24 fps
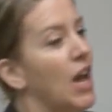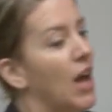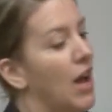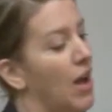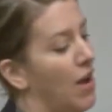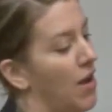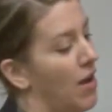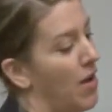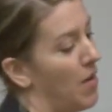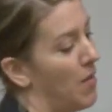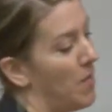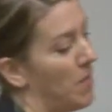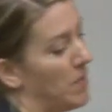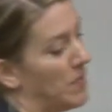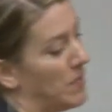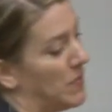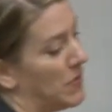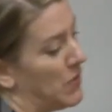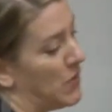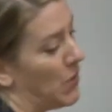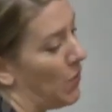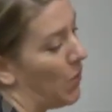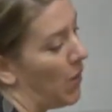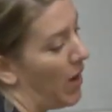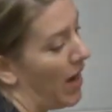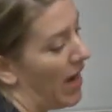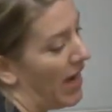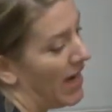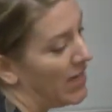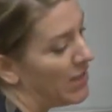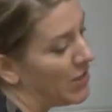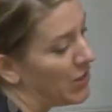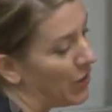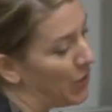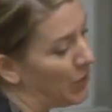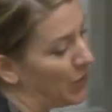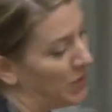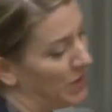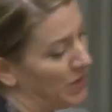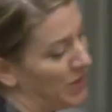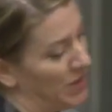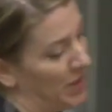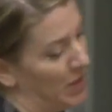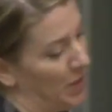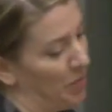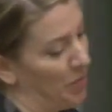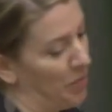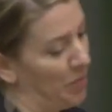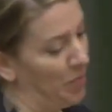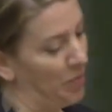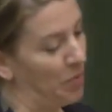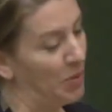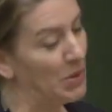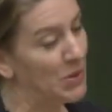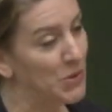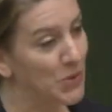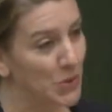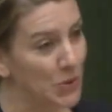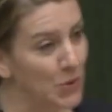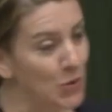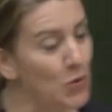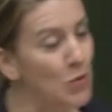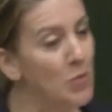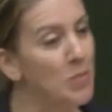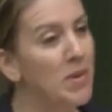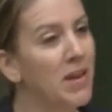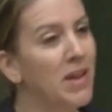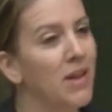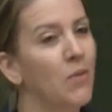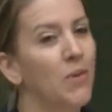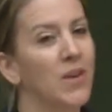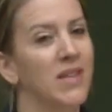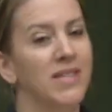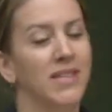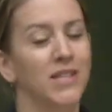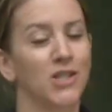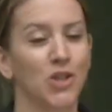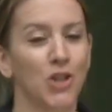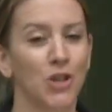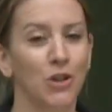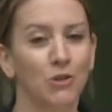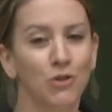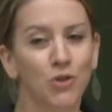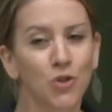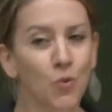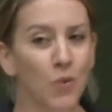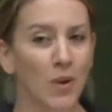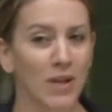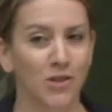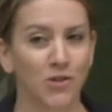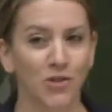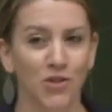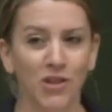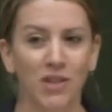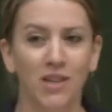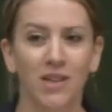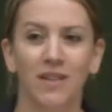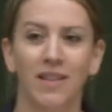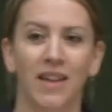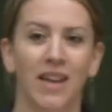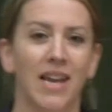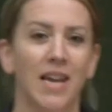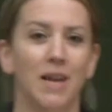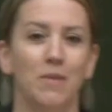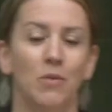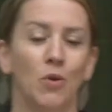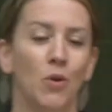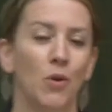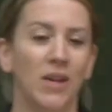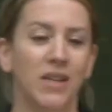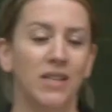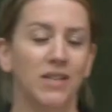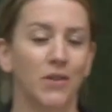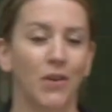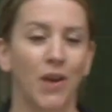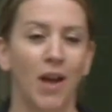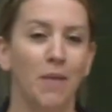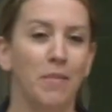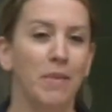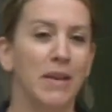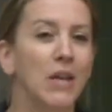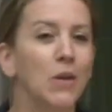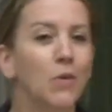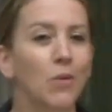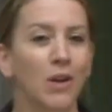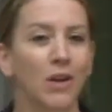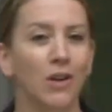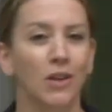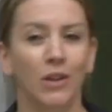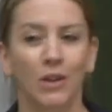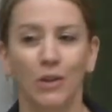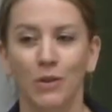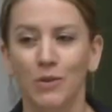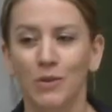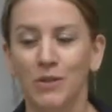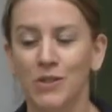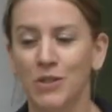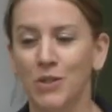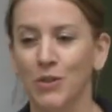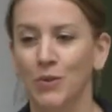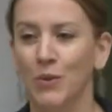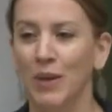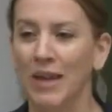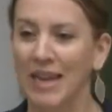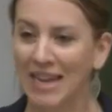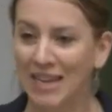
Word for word: Uh, so I don't presume with such a huge question that I am going to come anywhere close to